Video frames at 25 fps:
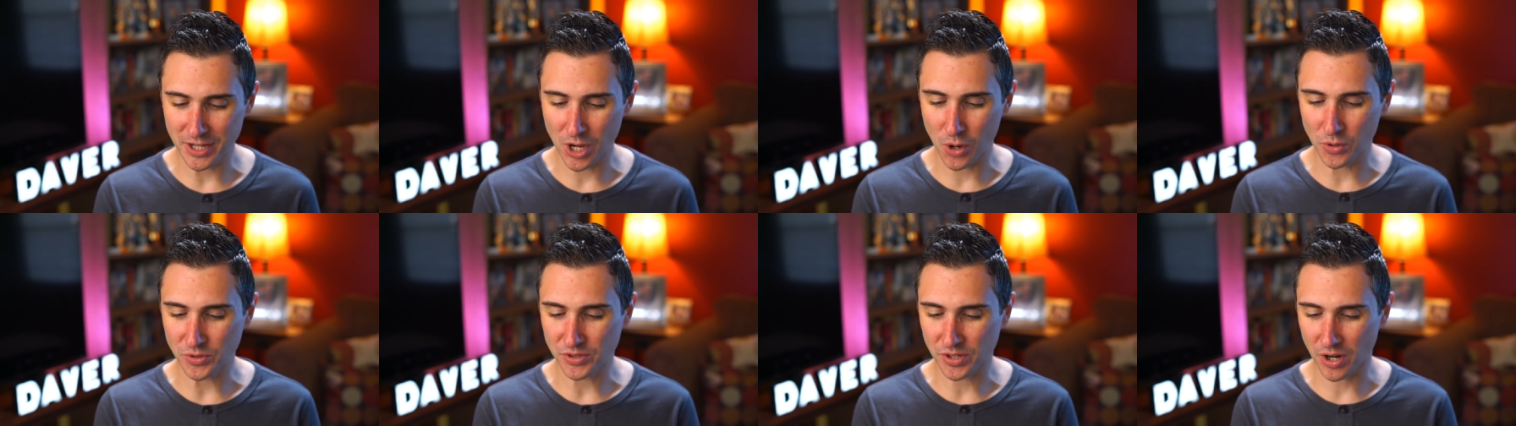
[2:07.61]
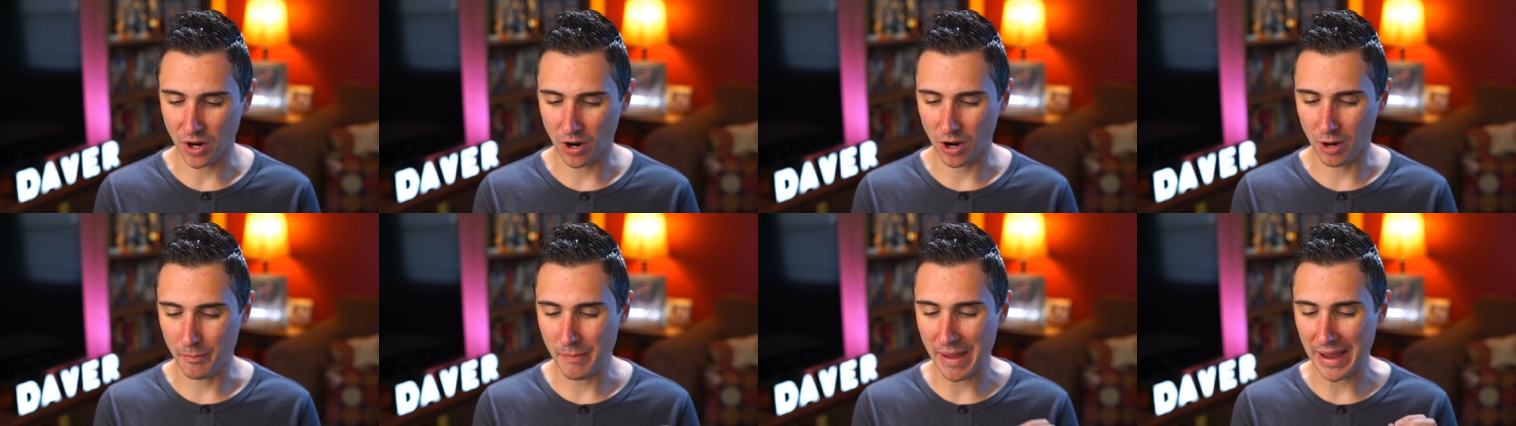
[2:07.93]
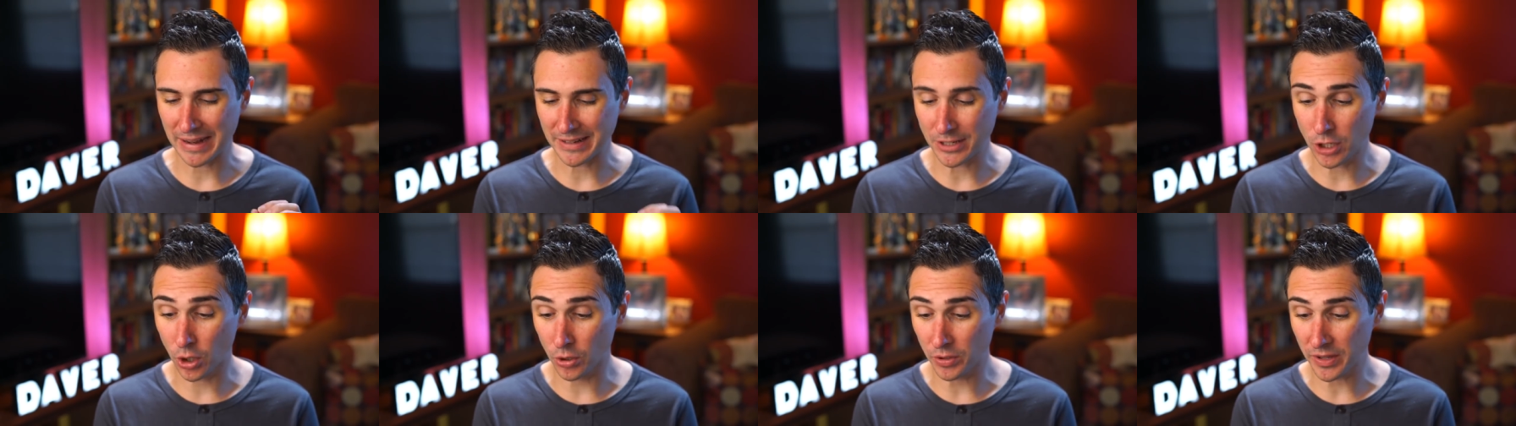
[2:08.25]
Notes are
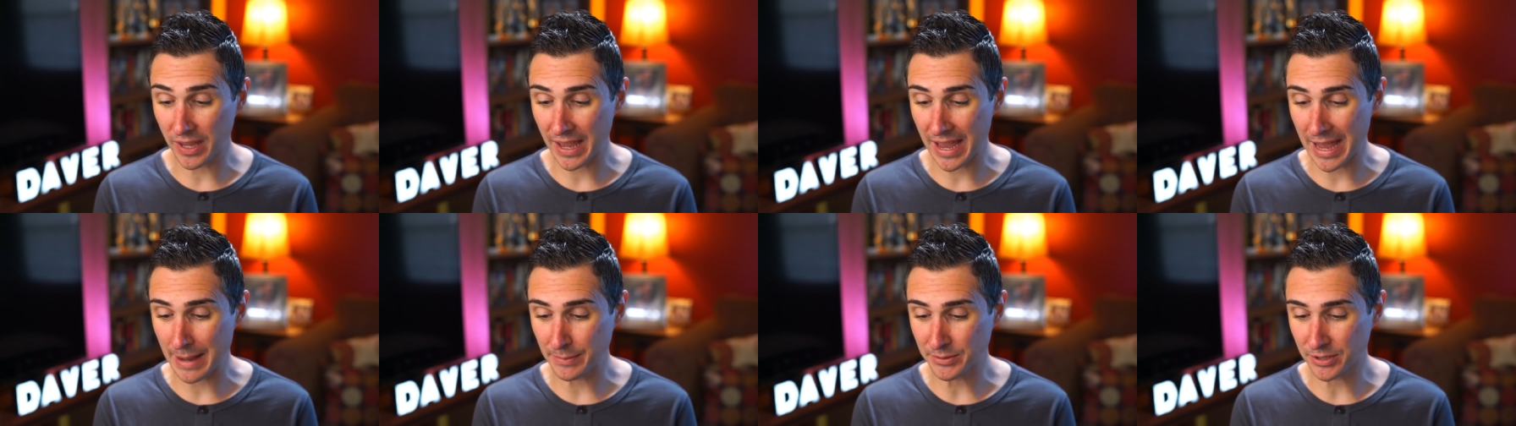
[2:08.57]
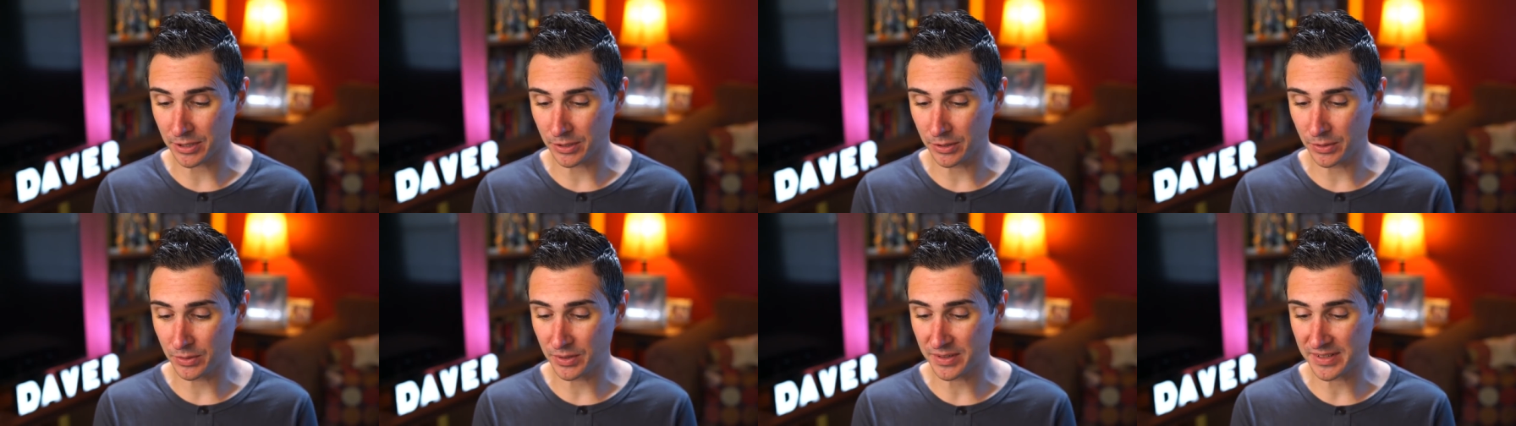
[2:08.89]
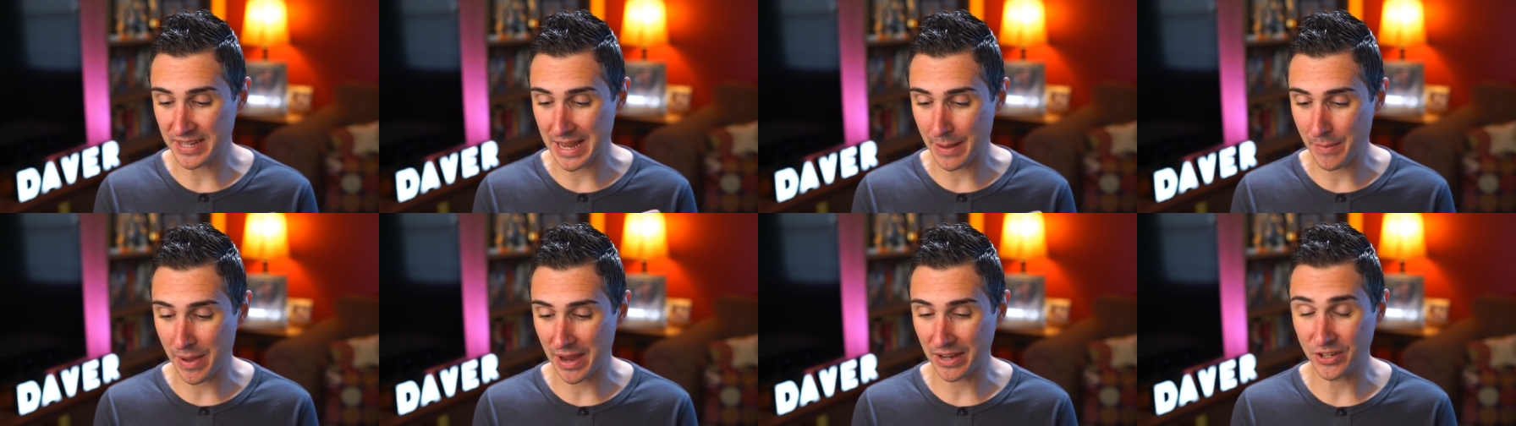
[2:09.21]
Magnolia Absolute,
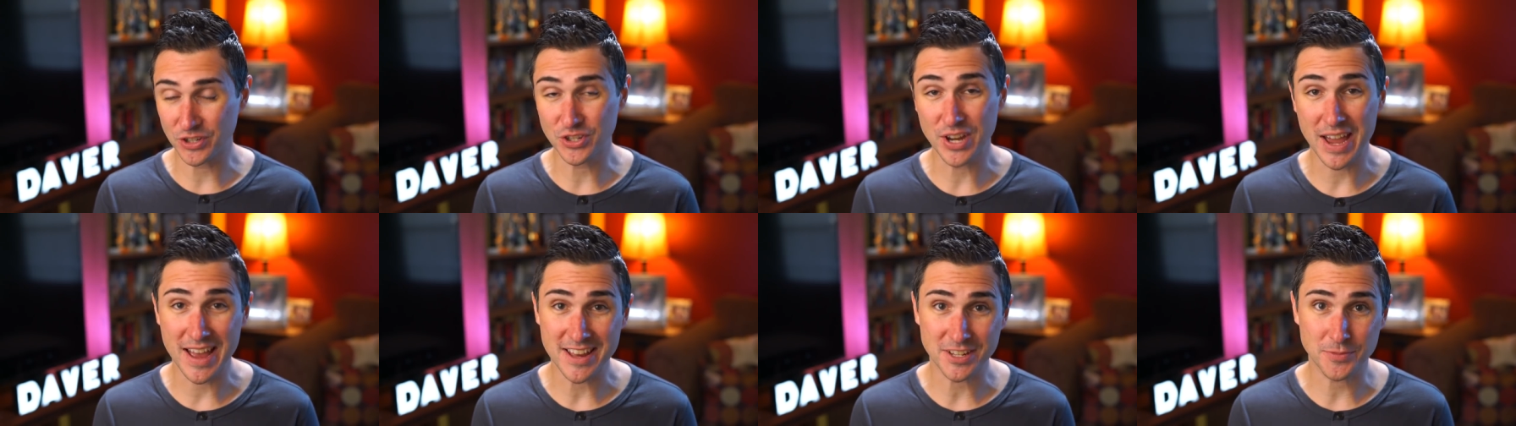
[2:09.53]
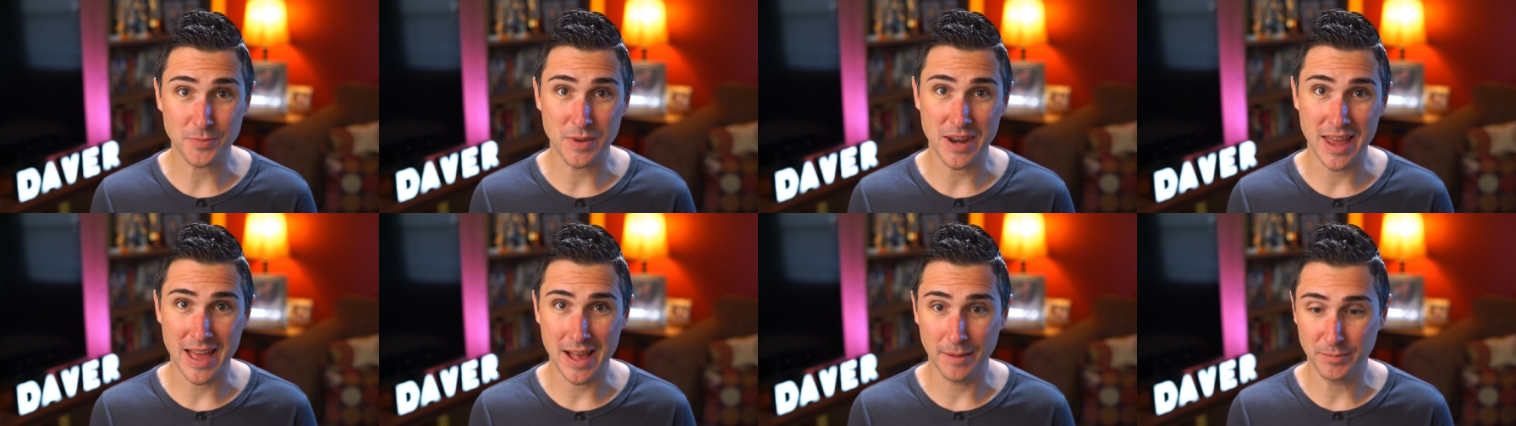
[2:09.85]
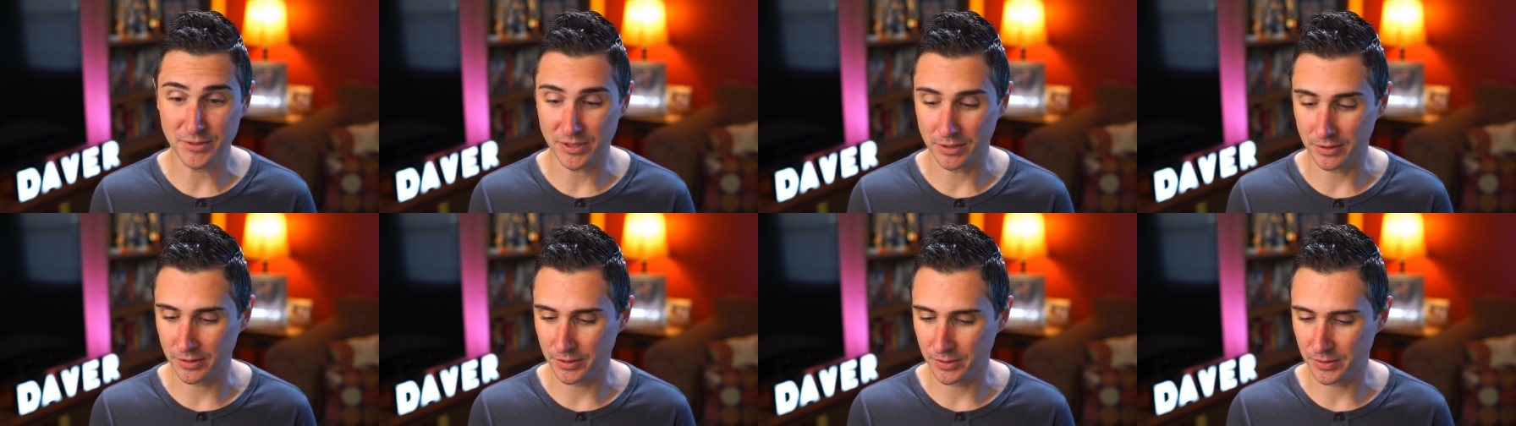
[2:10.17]
Sambac Jasmine
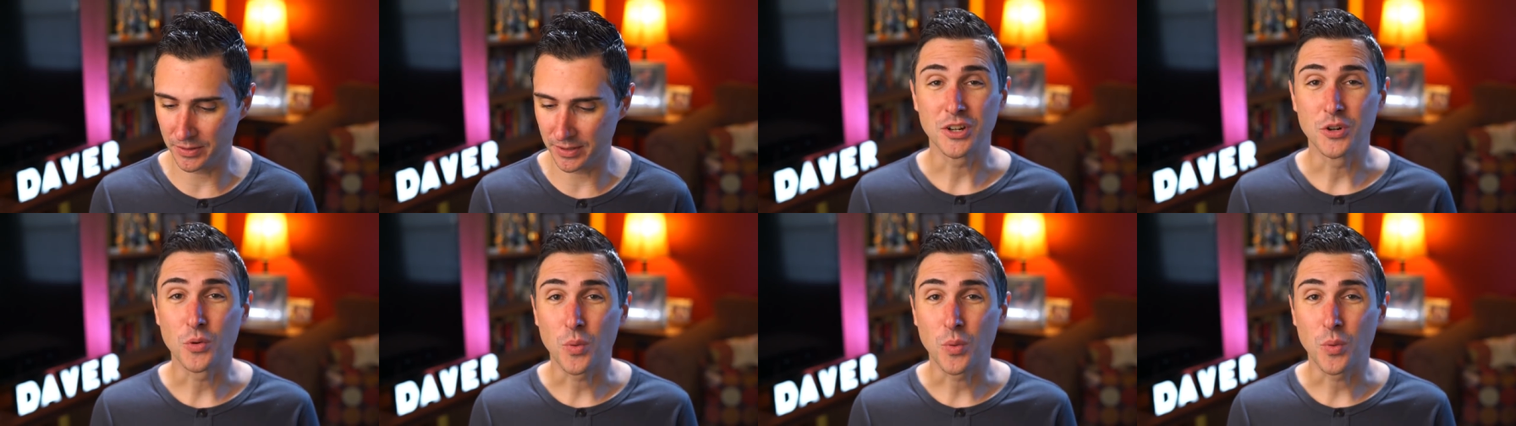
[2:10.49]
Absolute,